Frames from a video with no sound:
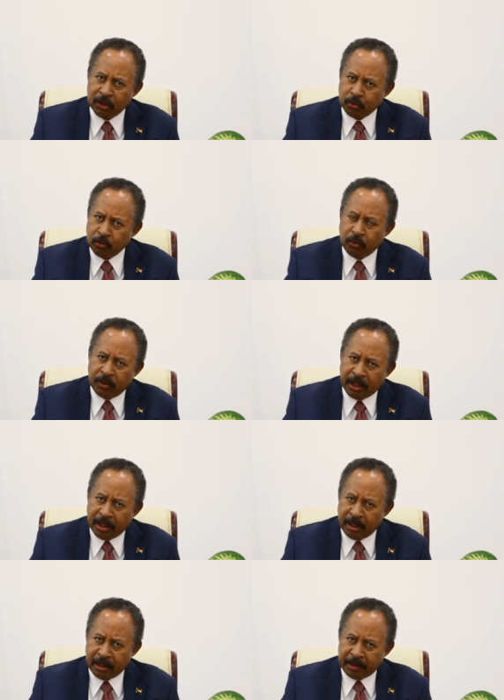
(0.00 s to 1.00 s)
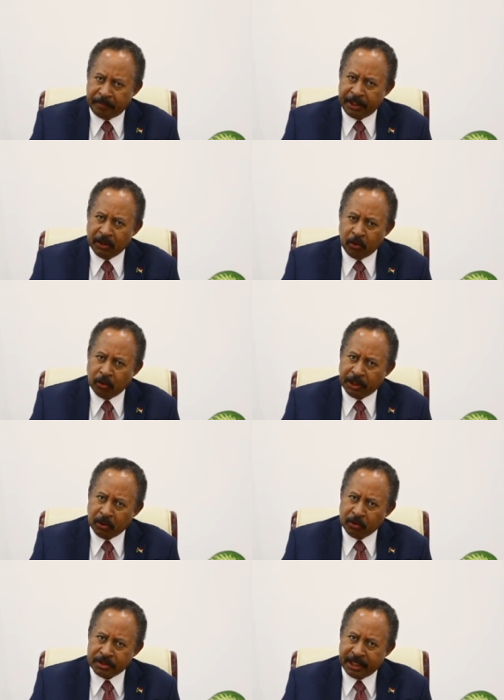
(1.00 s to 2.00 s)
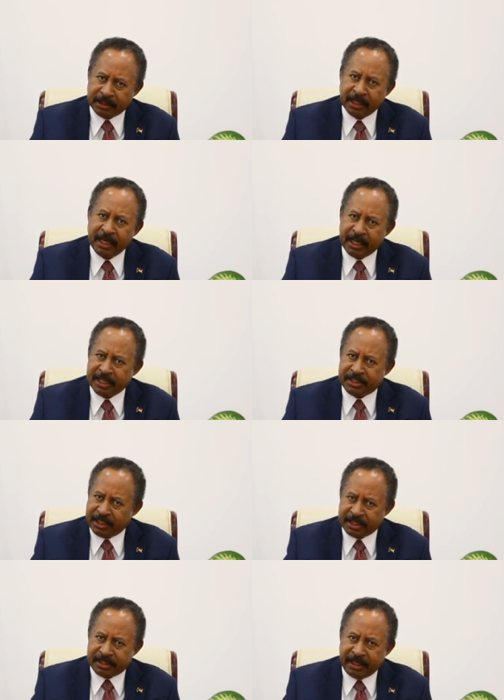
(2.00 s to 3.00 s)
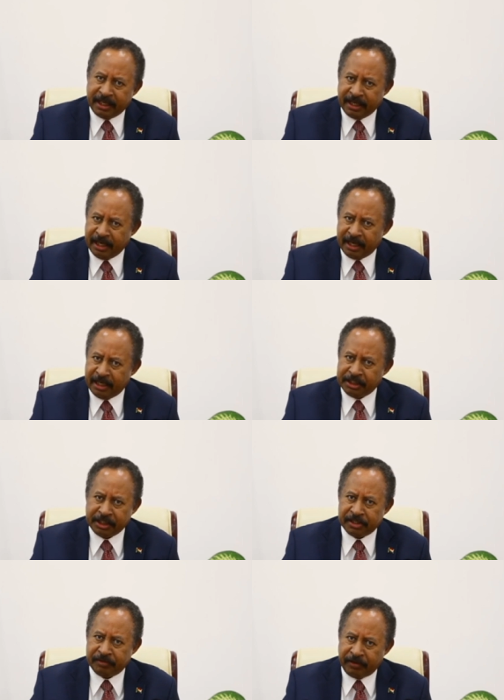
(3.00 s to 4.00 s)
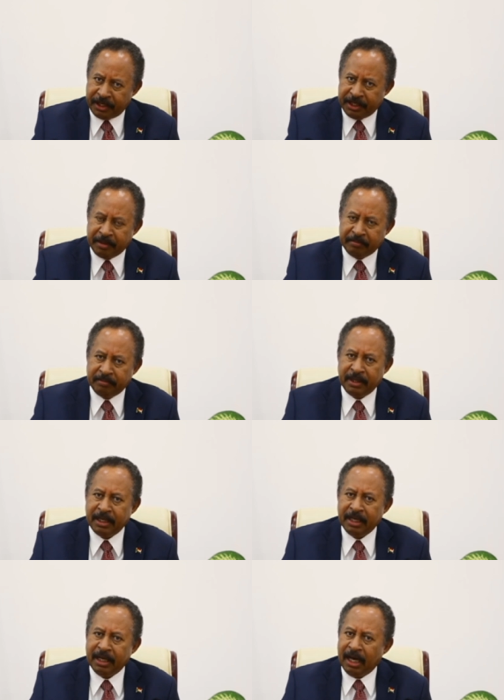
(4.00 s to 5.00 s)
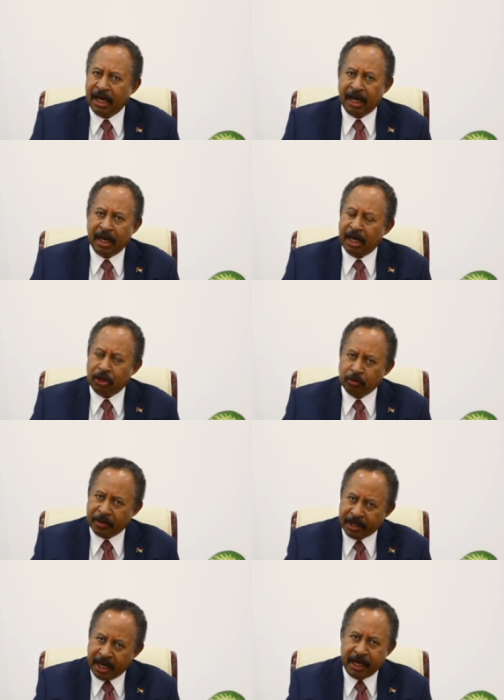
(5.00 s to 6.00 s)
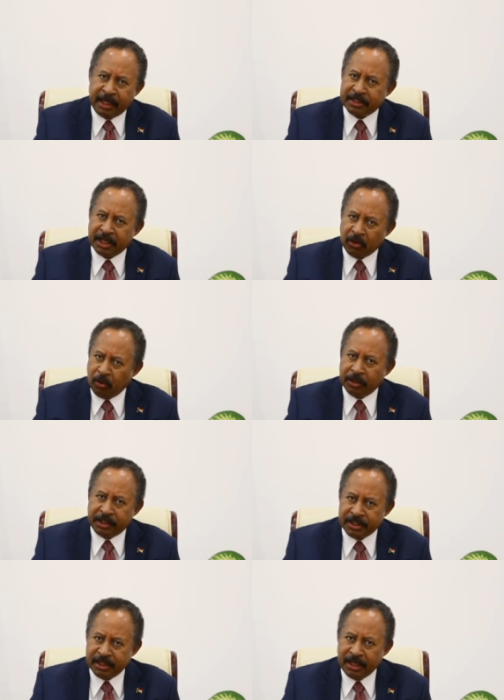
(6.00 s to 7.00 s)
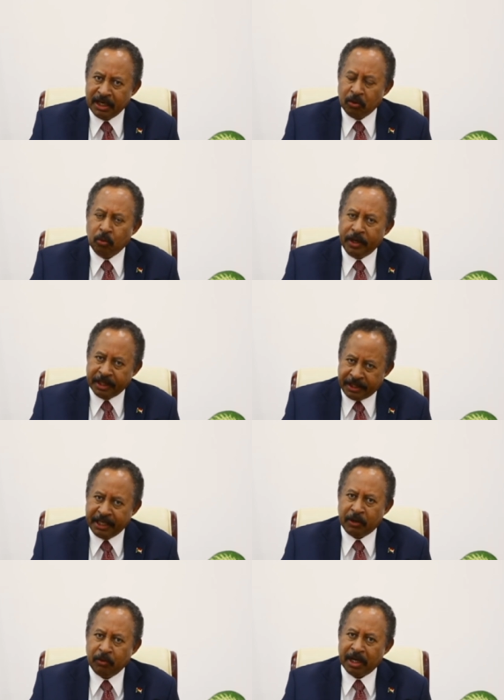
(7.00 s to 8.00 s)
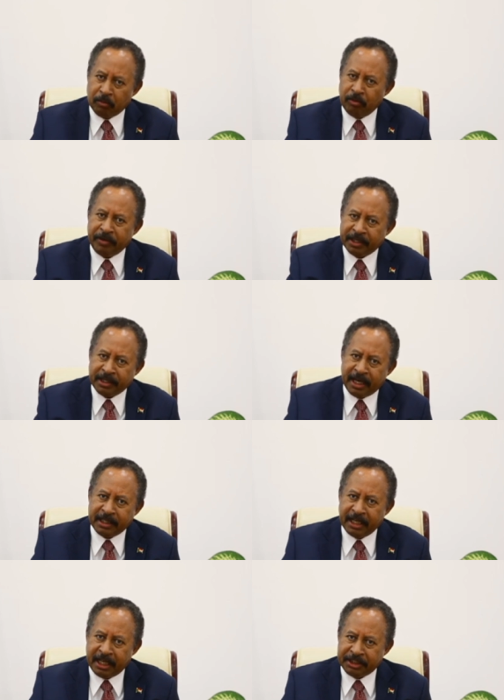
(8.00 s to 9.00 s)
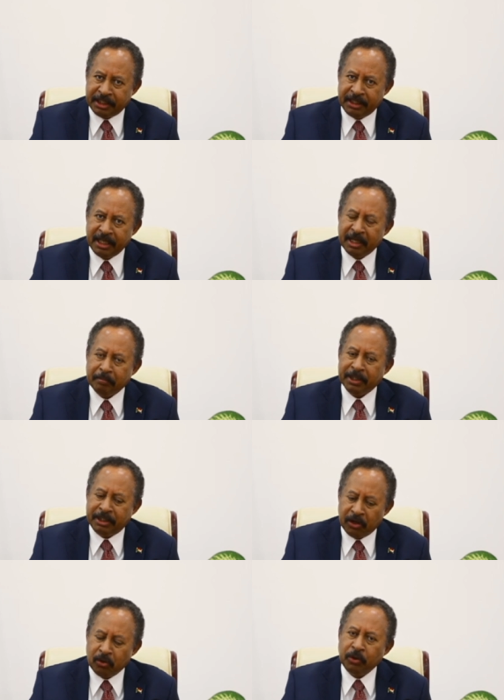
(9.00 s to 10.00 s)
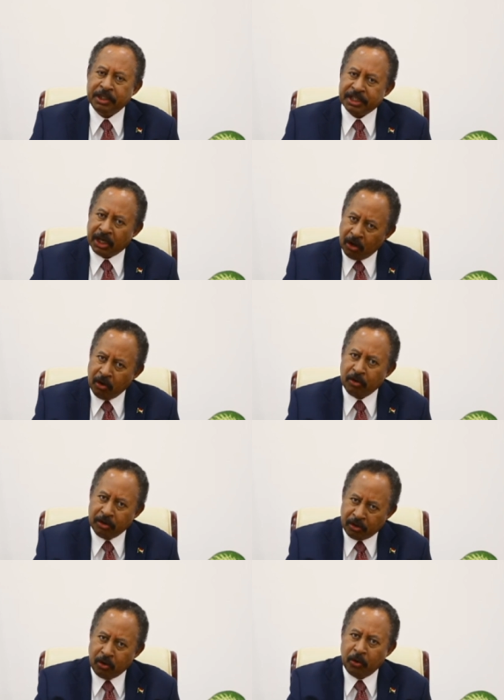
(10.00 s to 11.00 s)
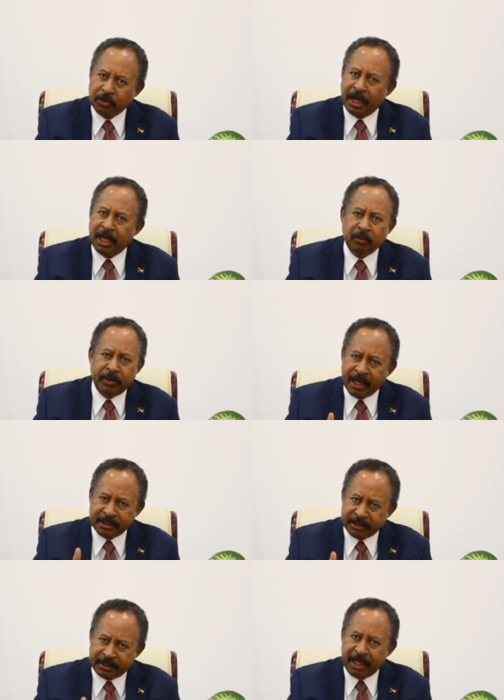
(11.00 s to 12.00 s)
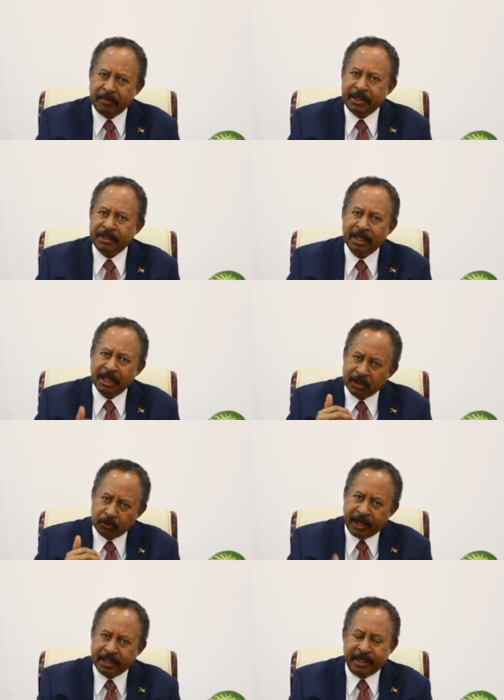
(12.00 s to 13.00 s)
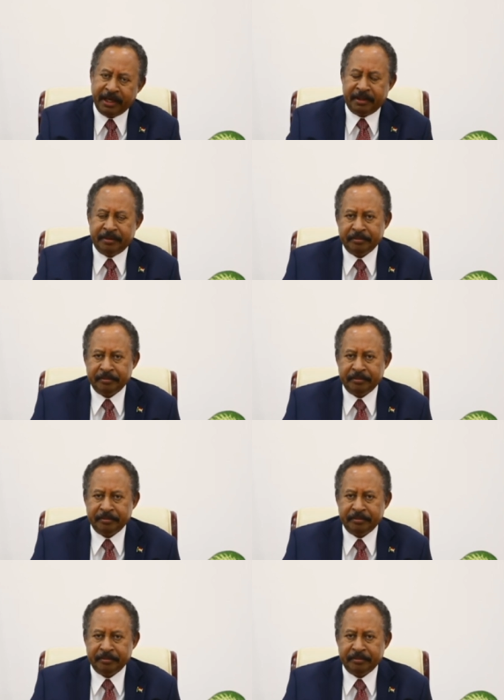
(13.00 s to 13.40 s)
to repeal all the laws that restricting religious freedom, human rights, and all this. We think we are moving in the right direction, but the road is a long road, and we are determined to get there.